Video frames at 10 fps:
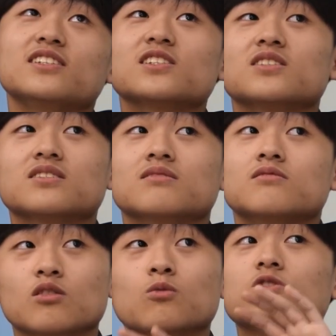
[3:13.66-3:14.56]
This
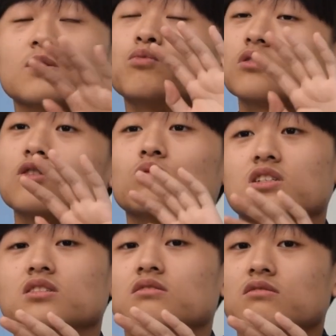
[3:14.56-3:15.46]
is the most
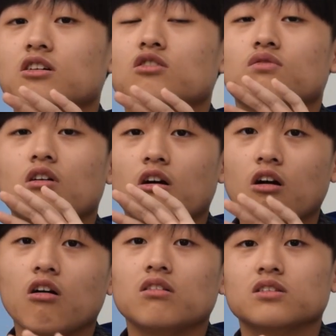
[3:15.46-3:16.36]
important question out of
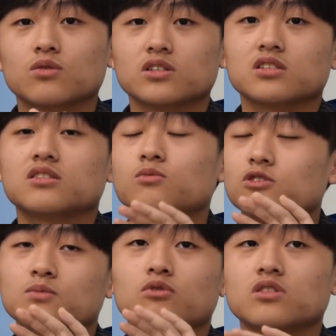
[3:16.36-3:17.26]
all the
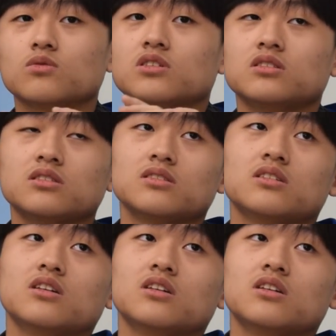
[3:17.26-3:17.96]
questions, the most important one.